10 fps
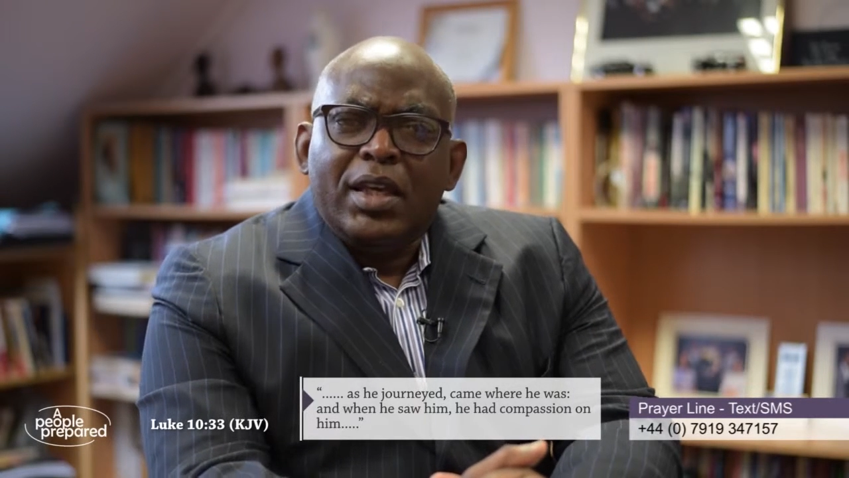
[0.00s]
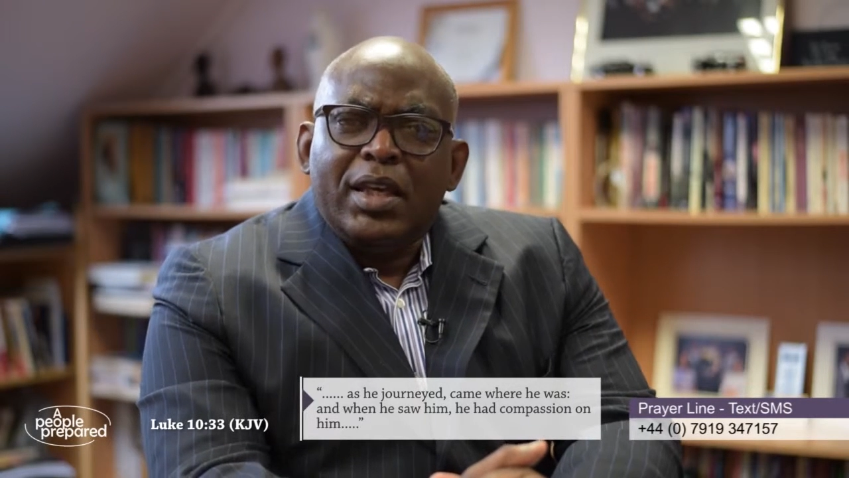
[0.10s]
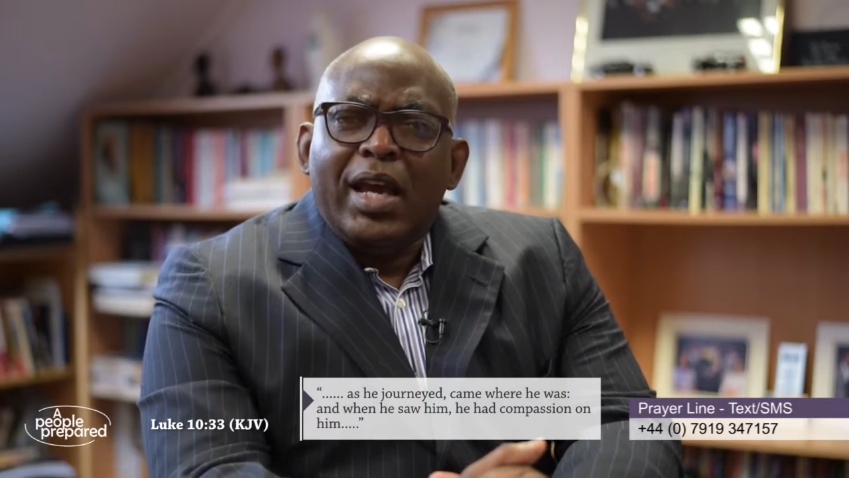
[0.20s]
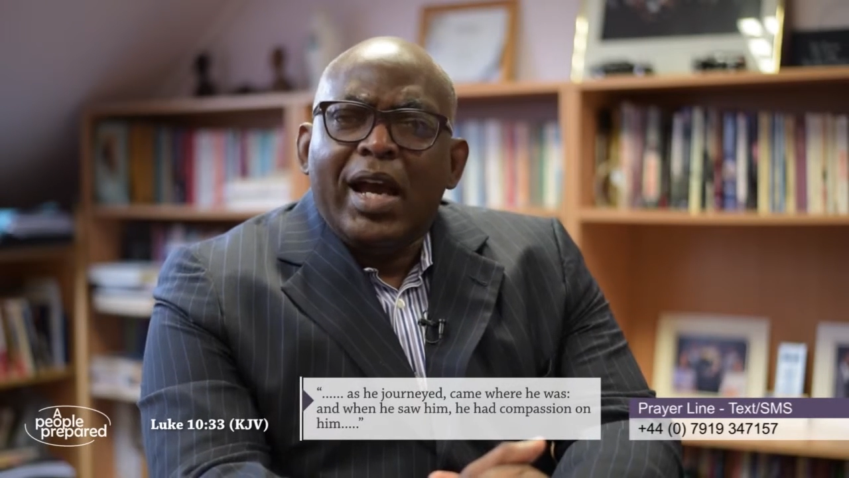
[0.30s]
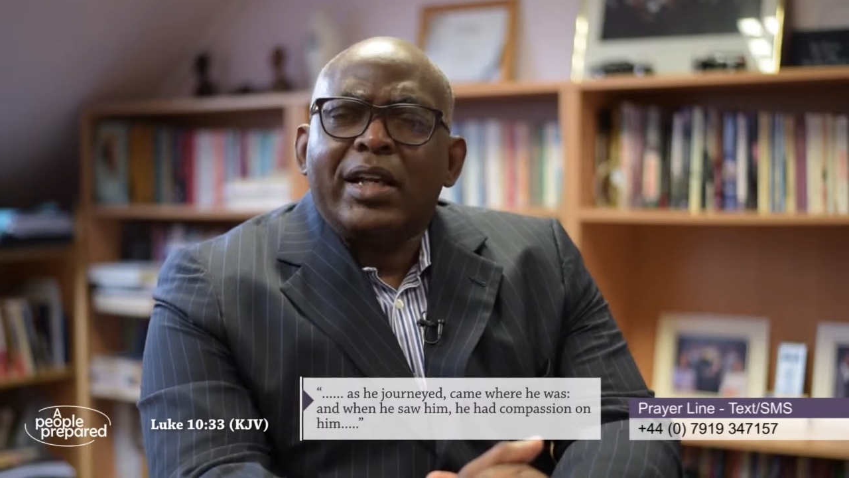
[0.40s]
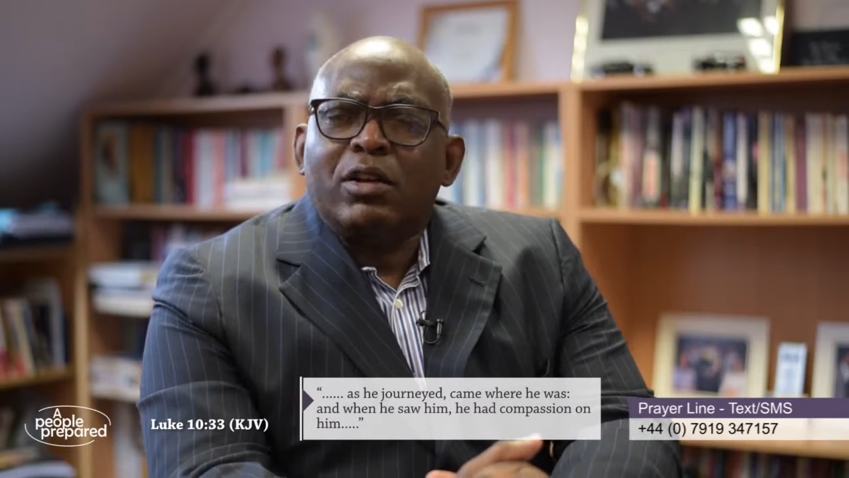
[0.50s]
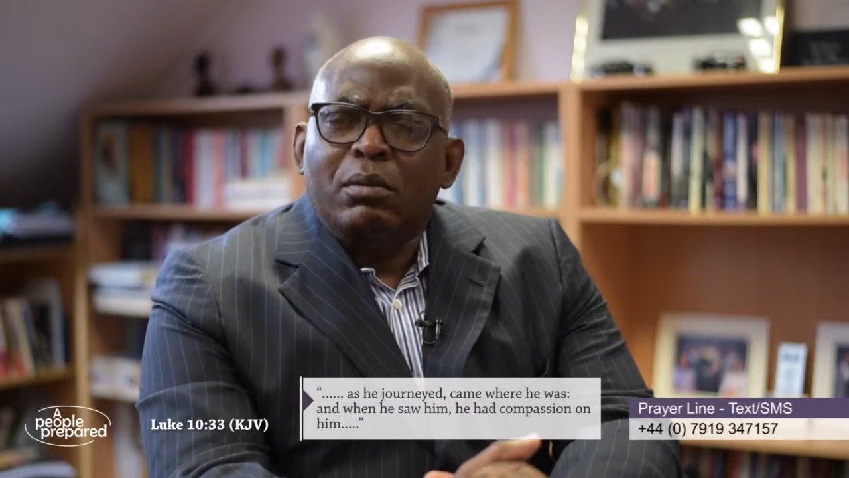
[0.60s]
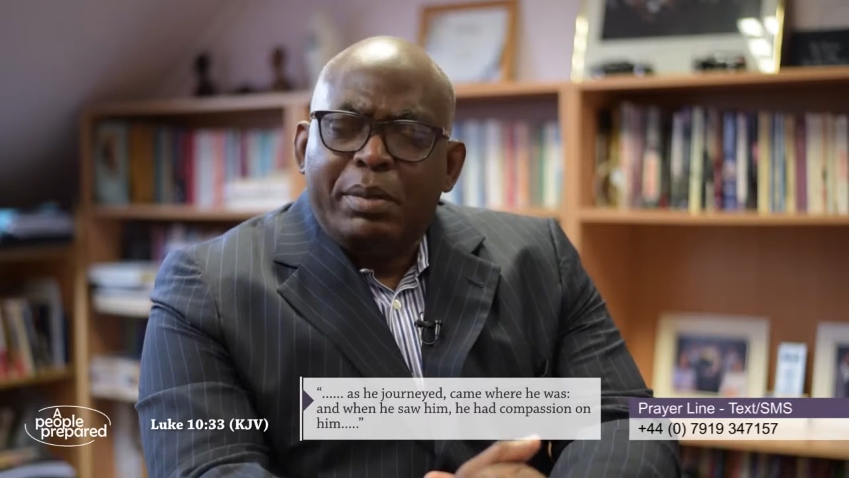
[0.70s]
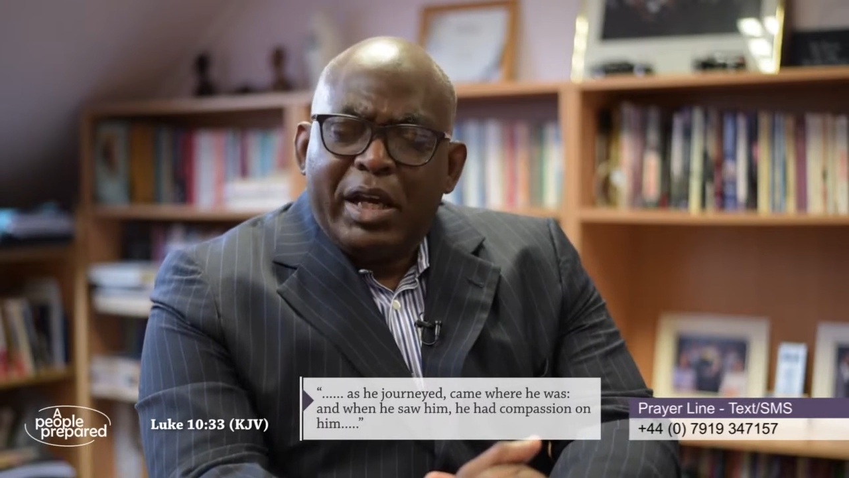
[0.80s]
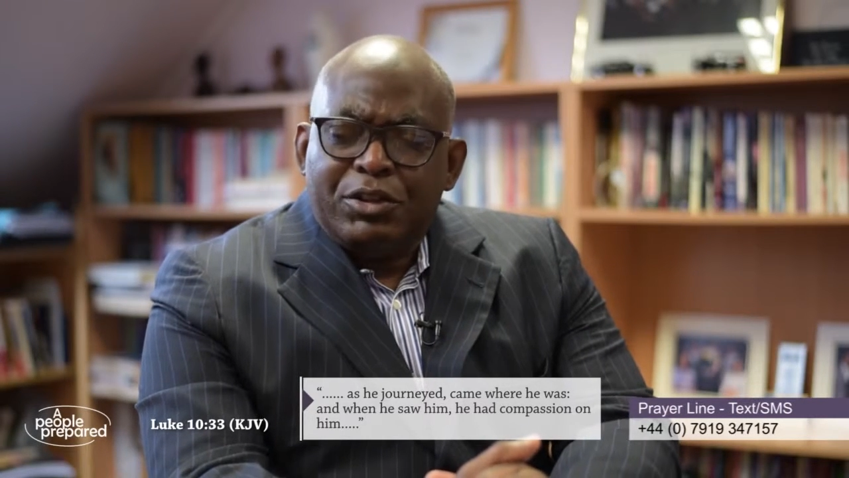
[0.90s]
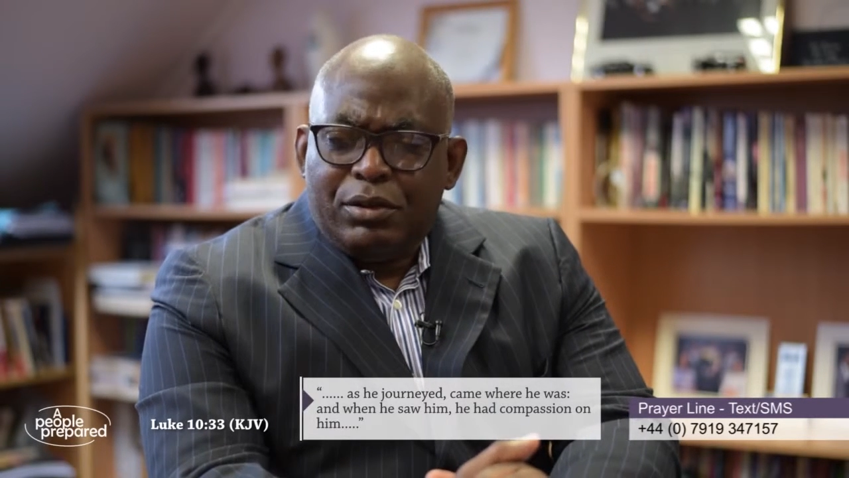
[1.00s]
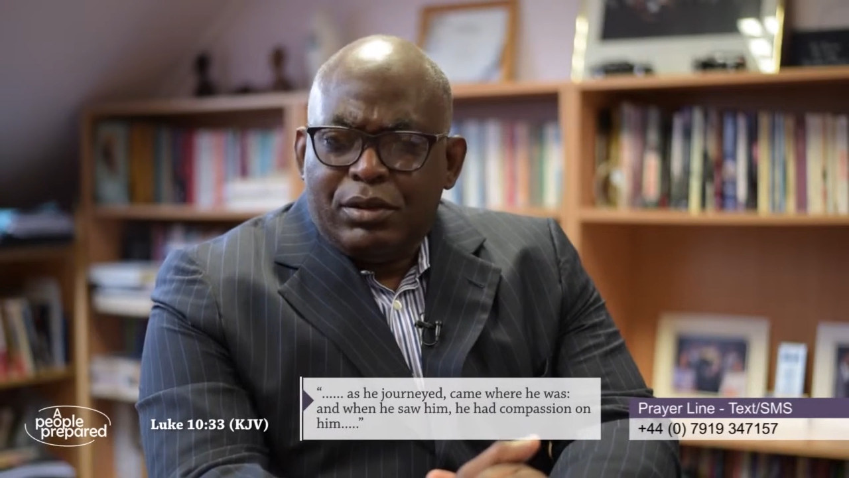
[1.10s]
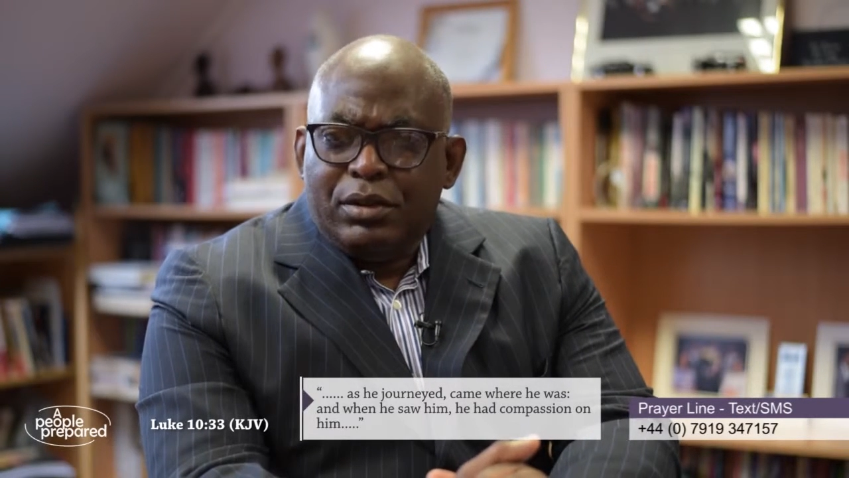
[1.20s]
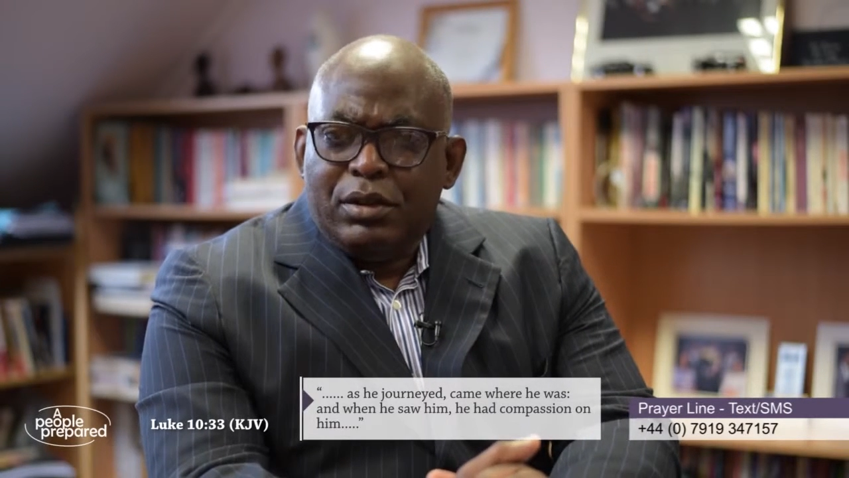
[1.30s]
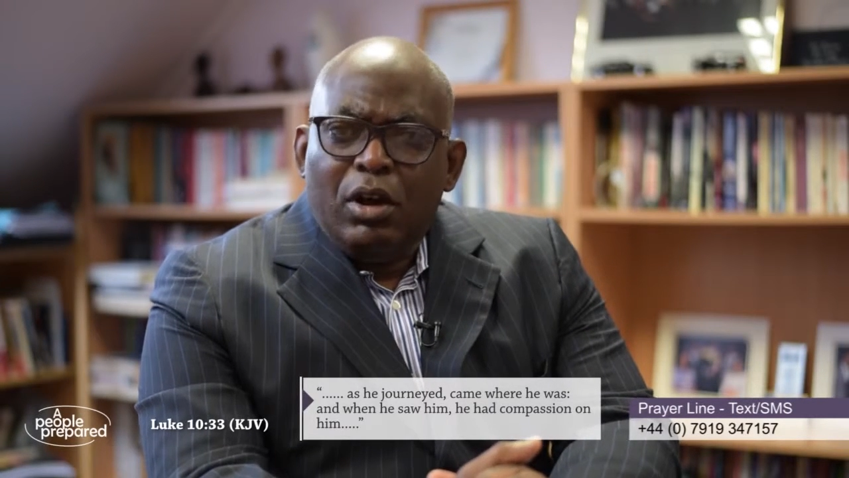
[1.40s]
he had compassion
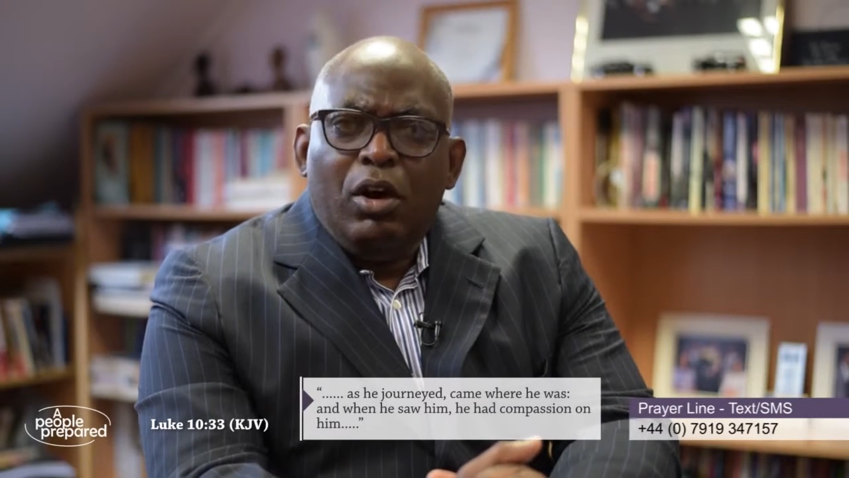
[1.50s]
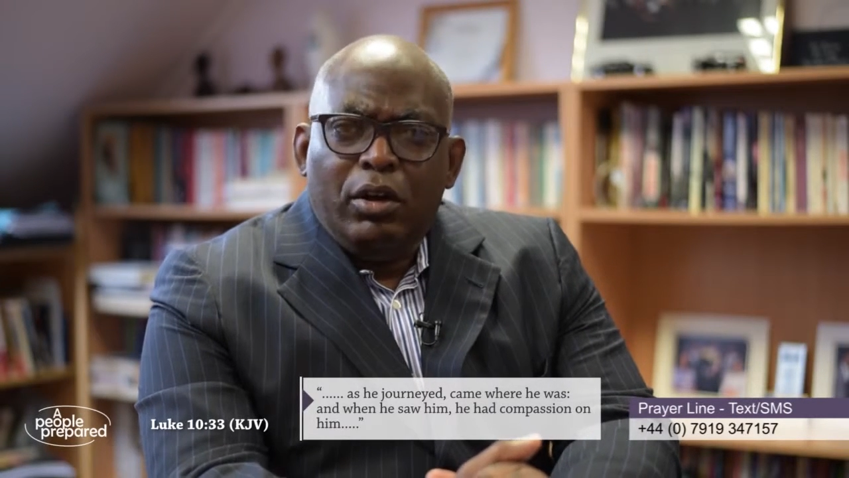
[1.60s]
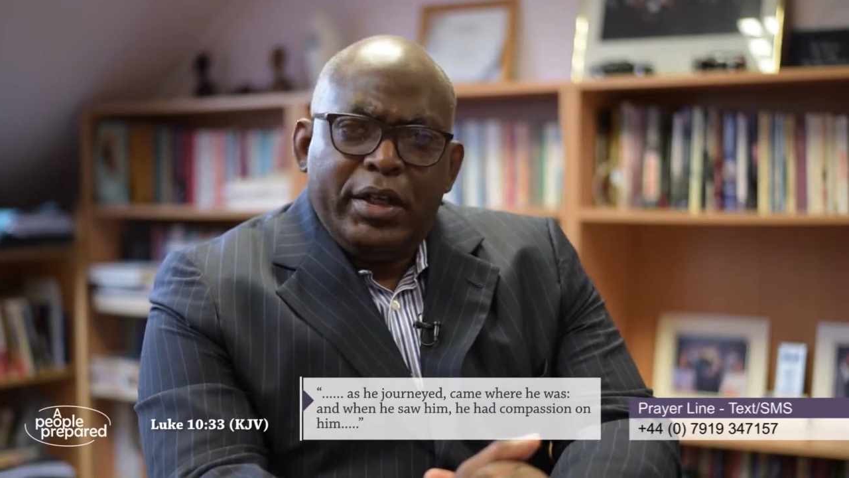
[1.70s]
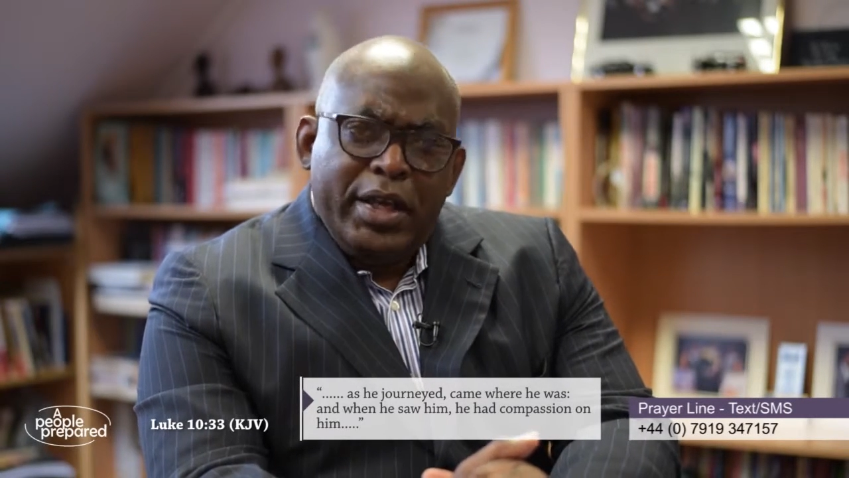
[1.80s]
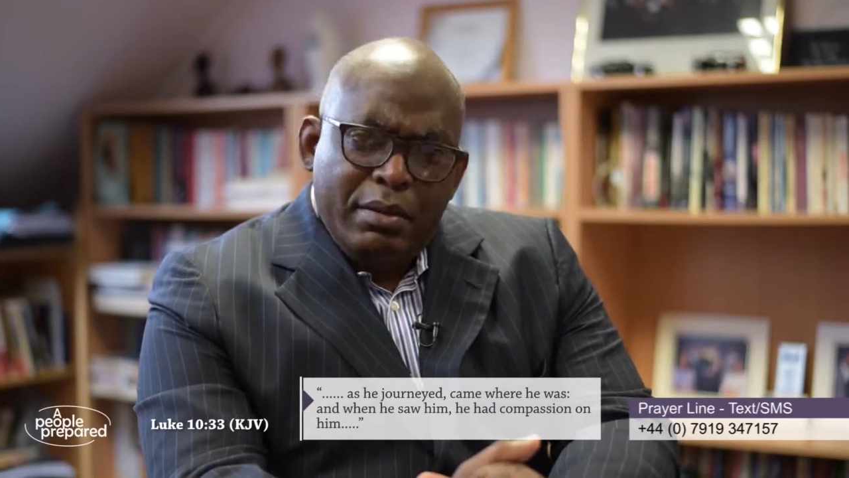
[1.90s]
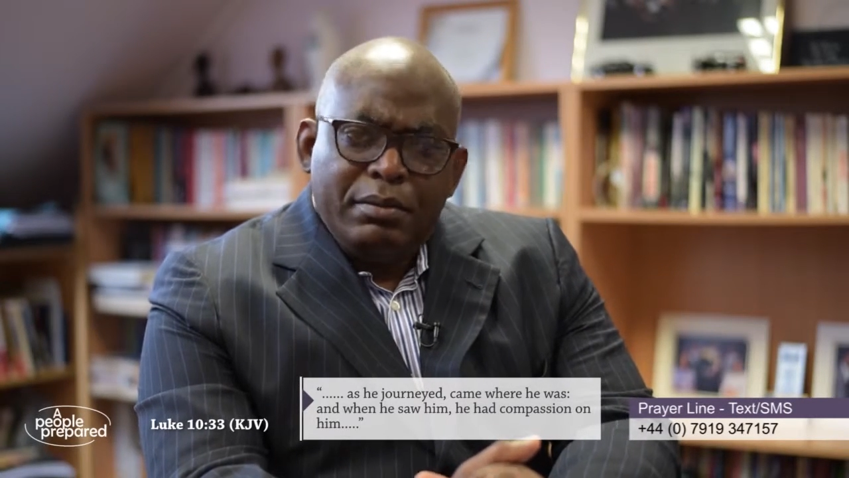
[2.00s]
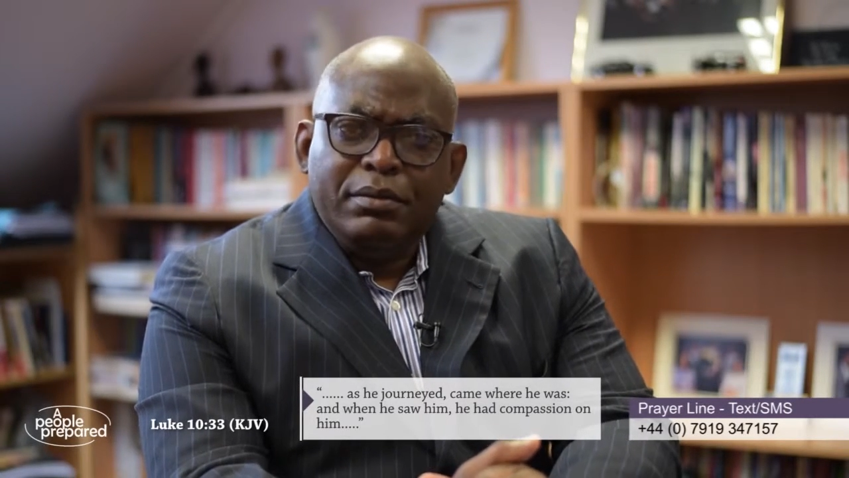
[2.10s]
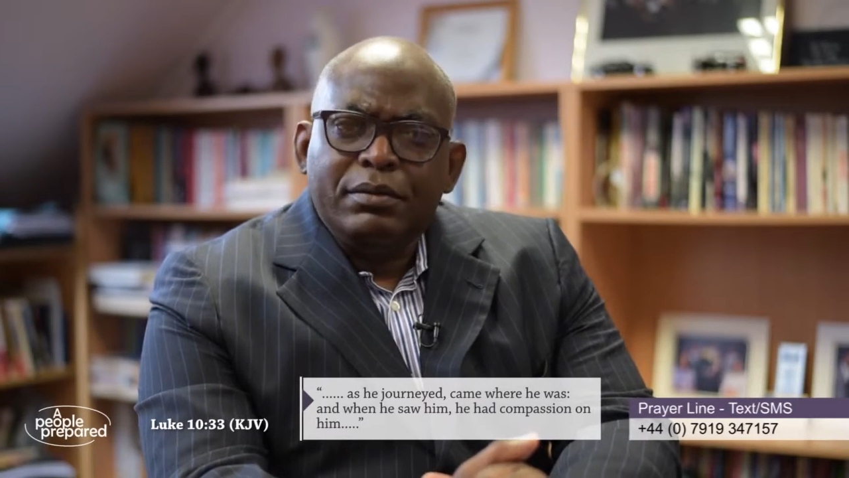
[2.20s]
on him.